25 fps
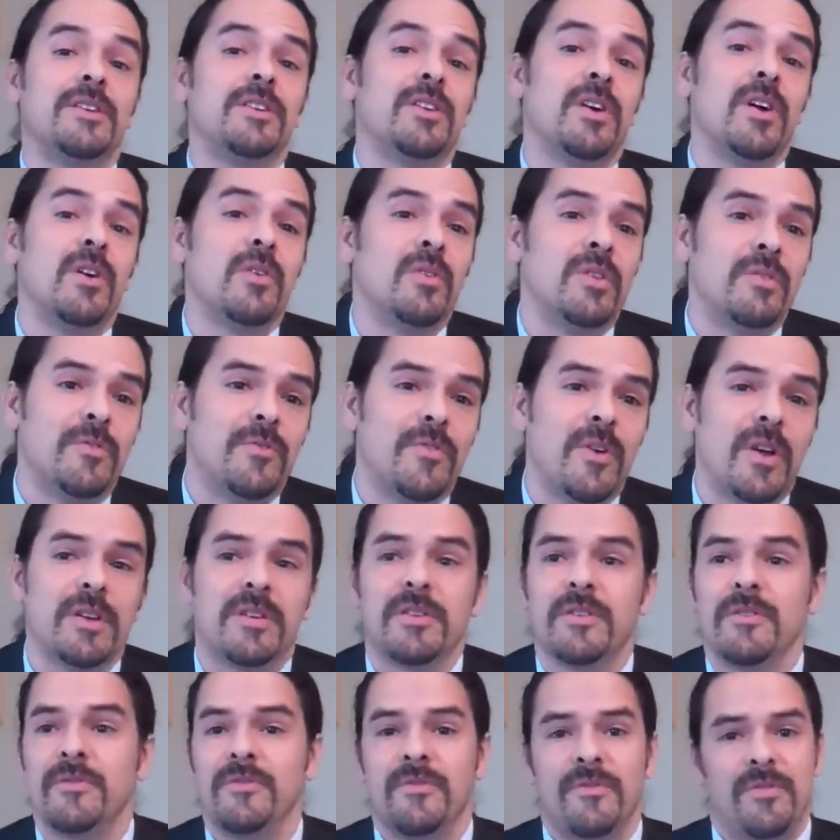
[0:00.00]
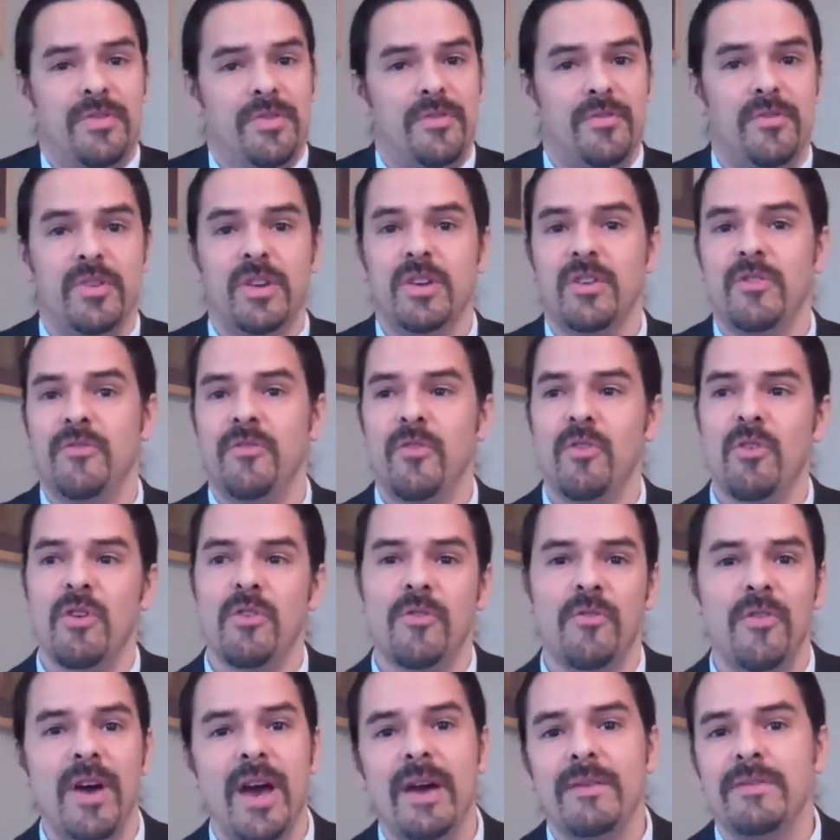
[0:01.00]
in front of 3 or 4 or
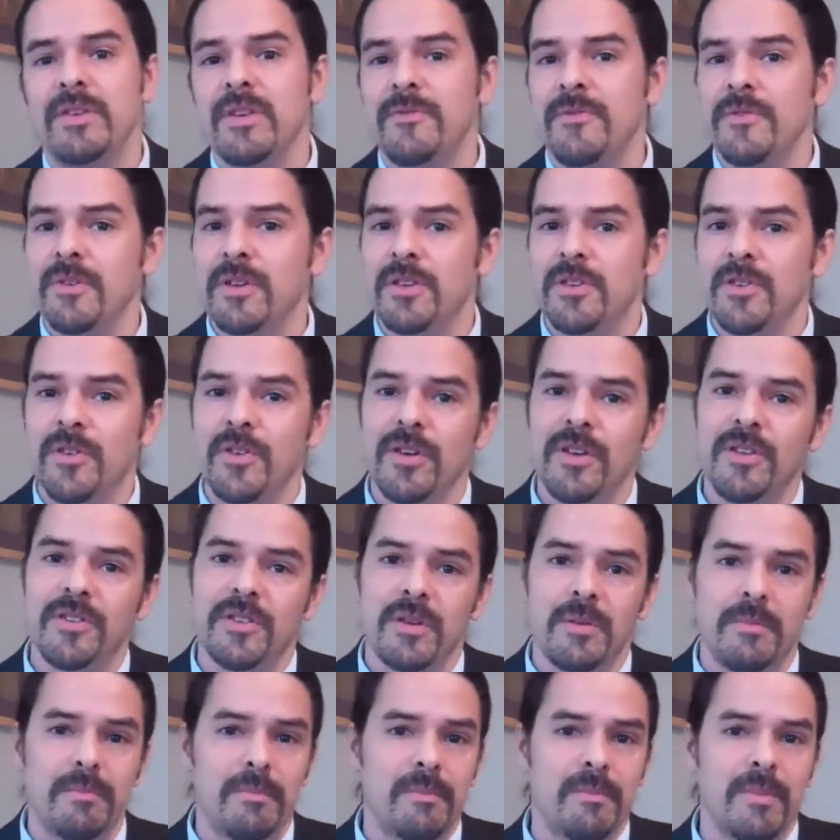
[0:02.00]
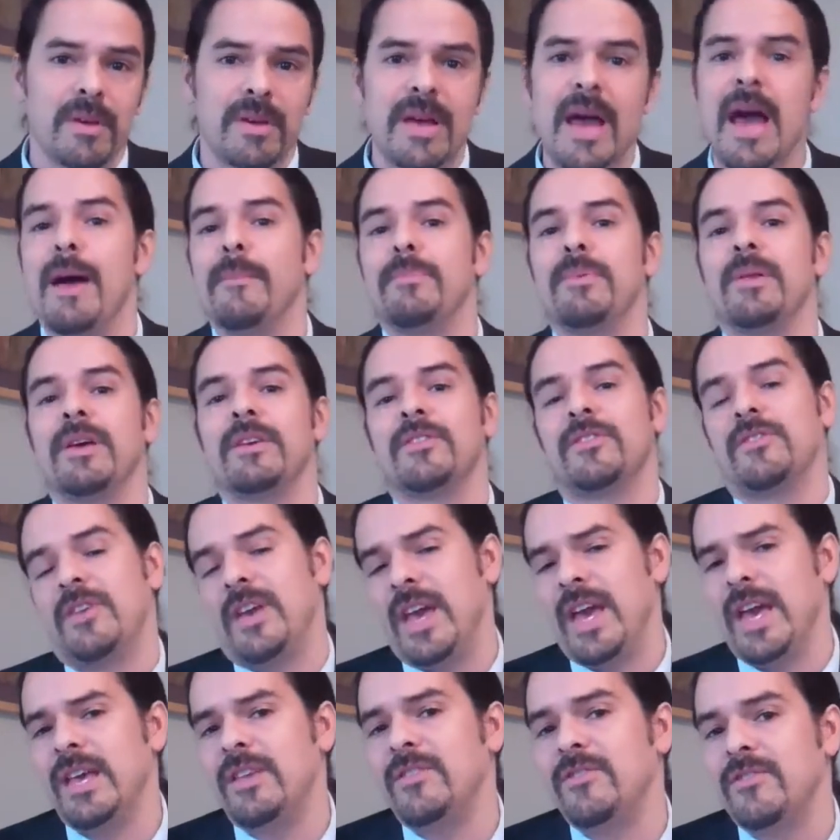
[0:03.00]
5 different attorneys in a complex
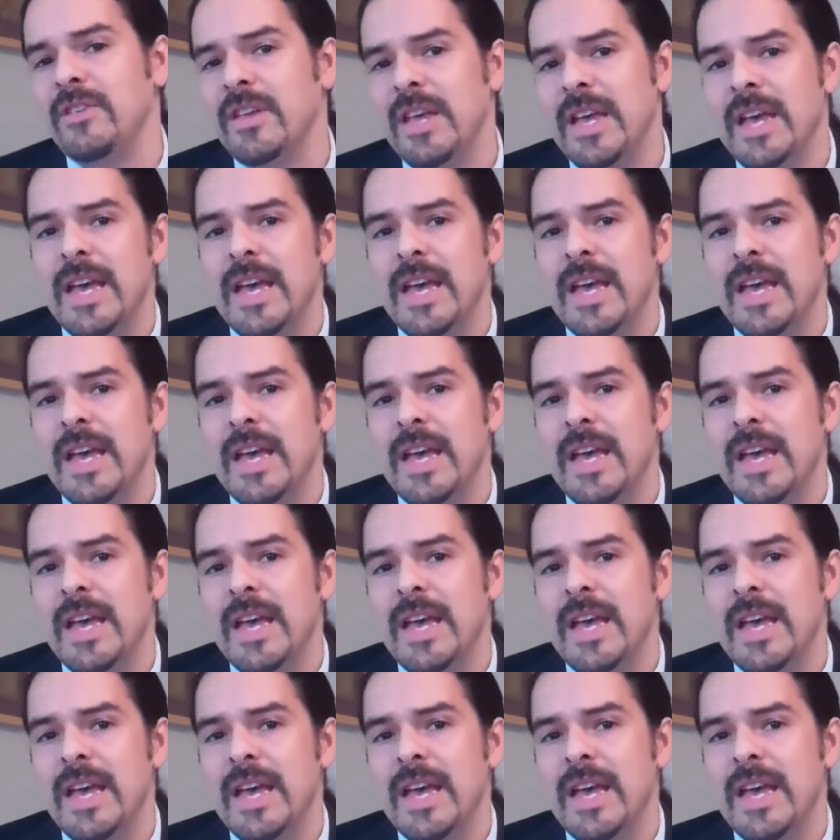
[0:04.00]
case,